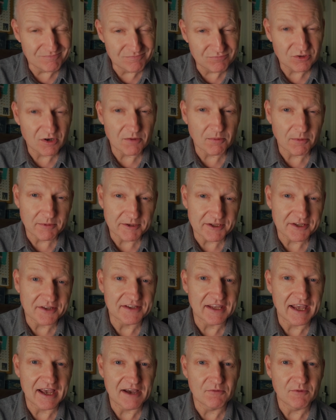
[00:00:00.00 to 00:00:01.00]
Probably
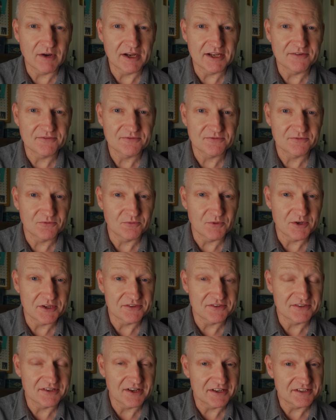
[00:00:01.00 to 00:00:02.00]
can get away
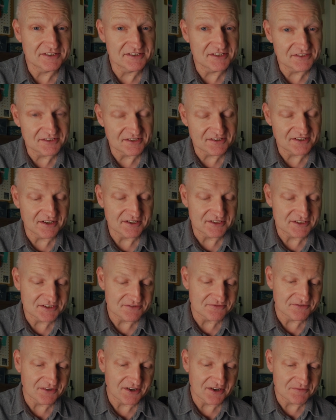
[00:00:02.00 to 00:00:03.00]
with 90 to
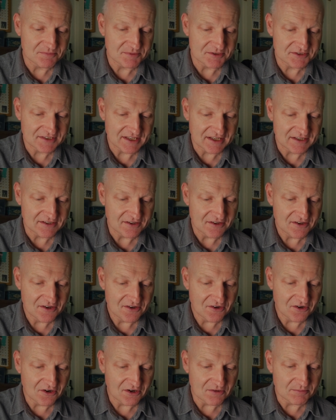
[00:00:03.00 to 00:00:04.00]
95%
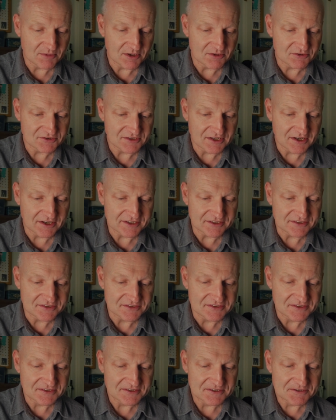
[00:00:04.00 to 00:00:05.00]
on most
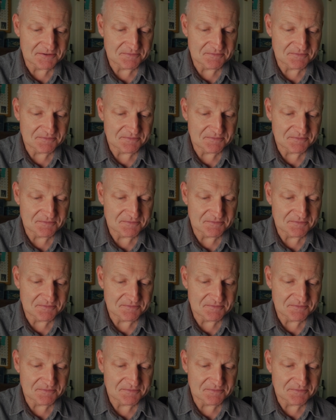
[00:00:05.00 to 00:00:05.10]
nights.